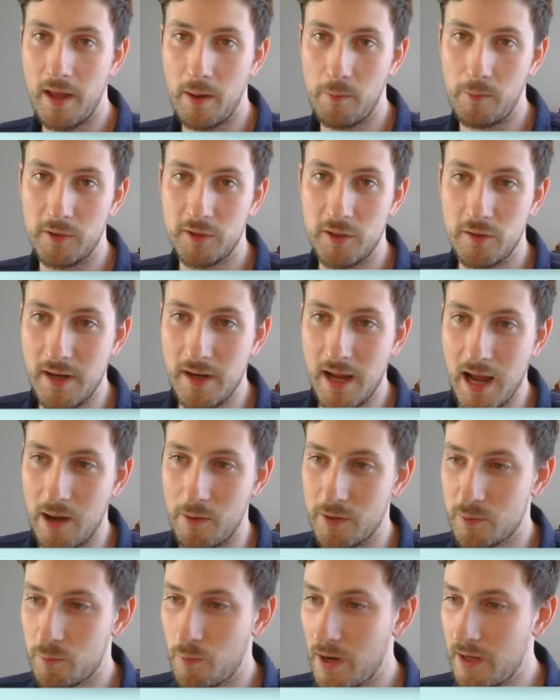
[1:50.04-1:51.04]
that will do
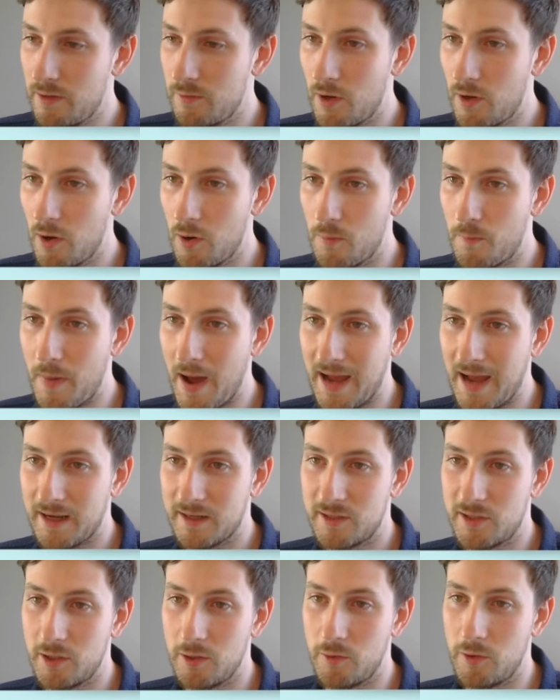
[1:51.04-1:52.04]
now is when you go
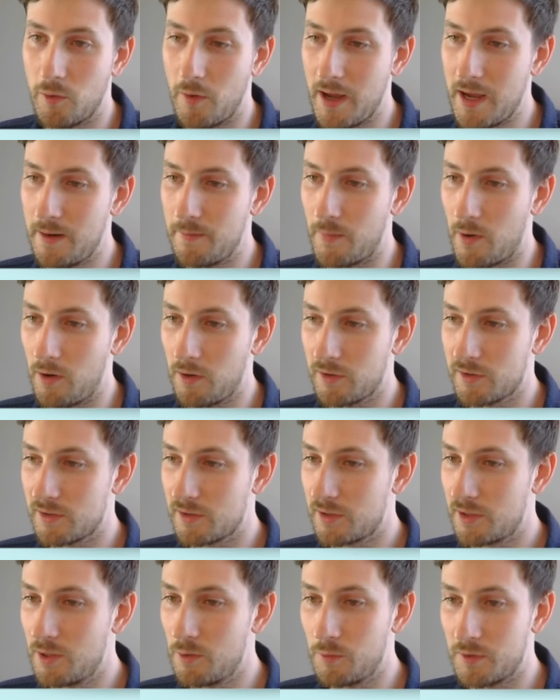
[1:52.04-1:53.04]
back to your
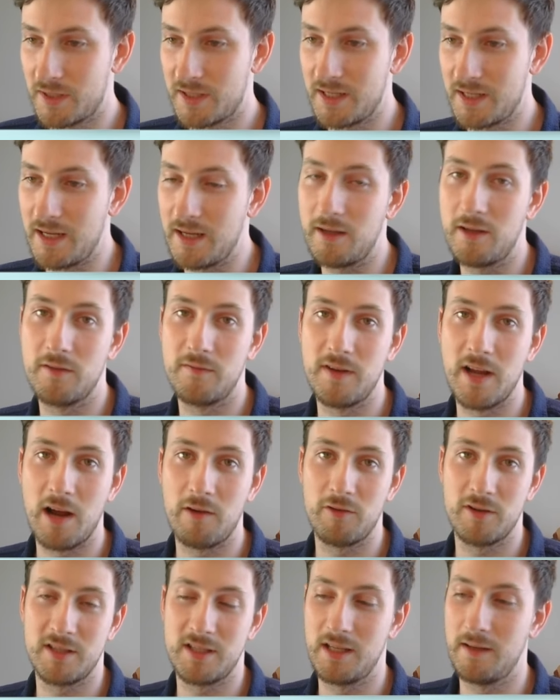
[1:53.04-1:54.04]
inbox, you will see you've now
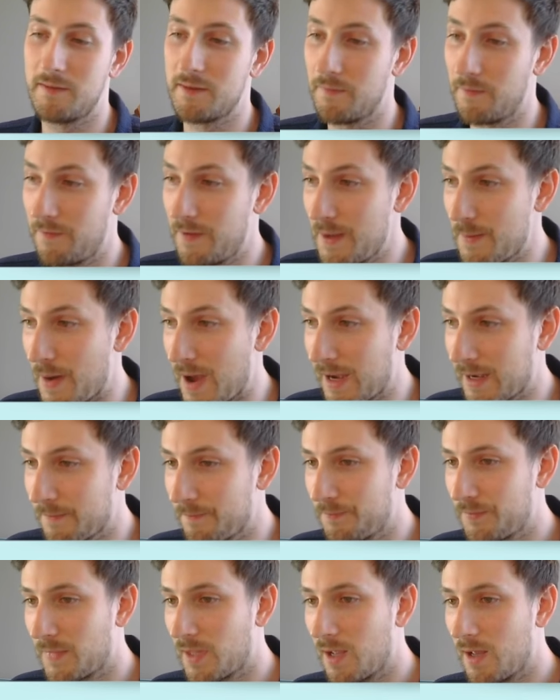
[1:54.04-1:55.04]
received some feedback.
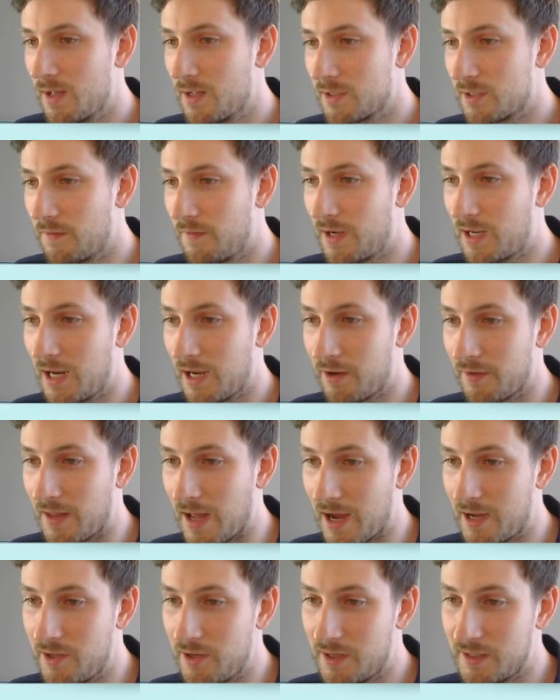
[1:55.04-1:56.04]
So if you click on
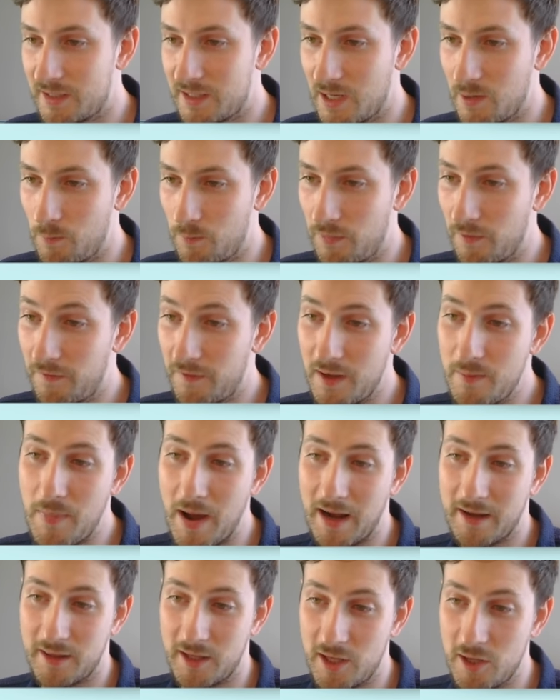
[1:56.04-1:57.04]
that, you can see the
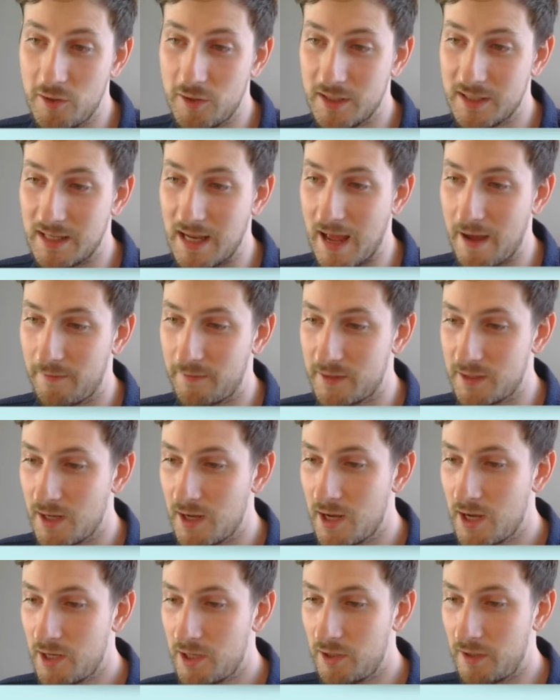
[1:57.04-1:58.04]
feedback the users left.
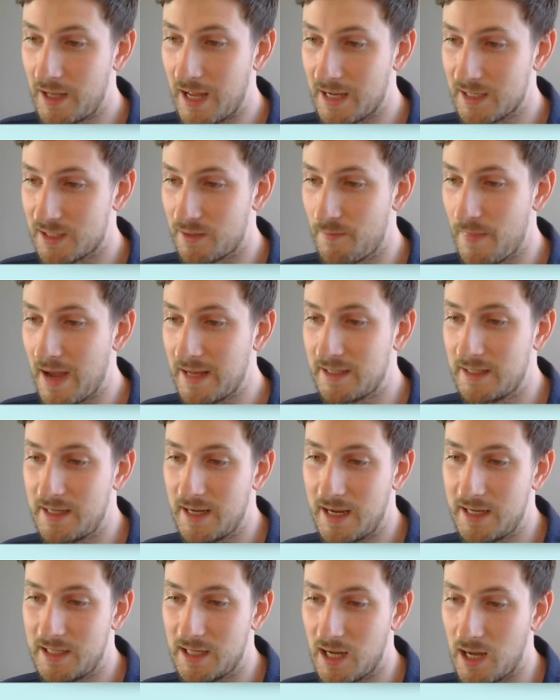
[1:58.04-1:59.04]
You'll get some
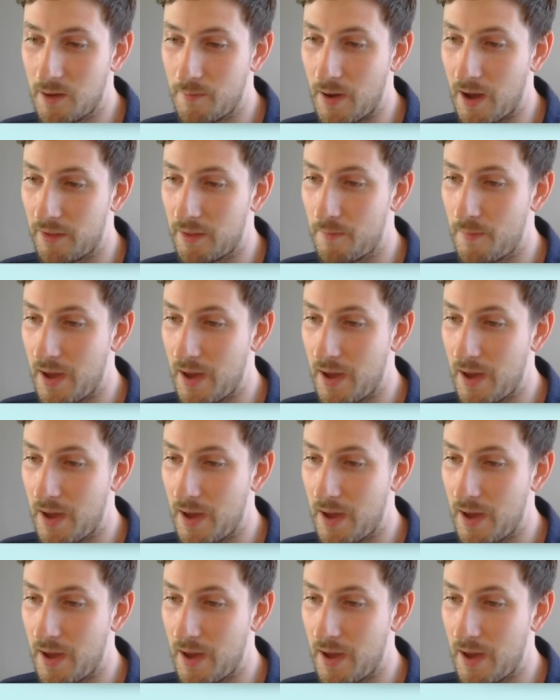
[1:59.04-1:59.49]
metadata about the